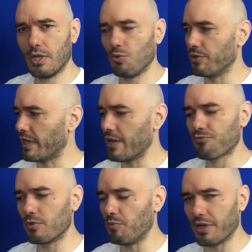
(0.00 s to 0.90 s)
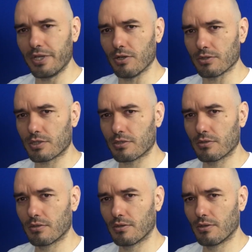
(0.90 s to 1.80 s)
with everybody else,
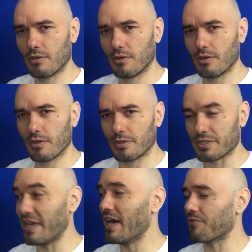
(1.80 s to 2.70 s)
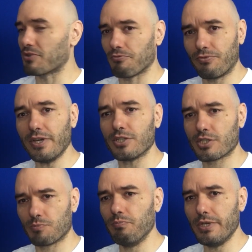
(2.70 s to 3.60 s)
because they have to
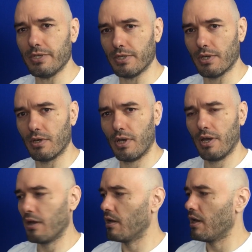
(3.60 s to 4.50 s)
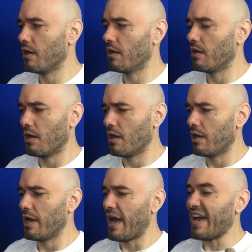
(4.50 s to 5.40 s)
face me
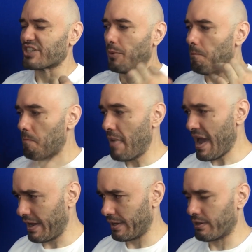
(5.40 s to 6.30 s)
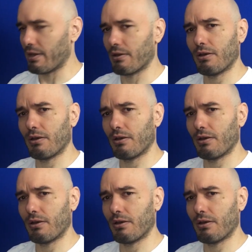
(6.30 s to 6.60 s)
as a man.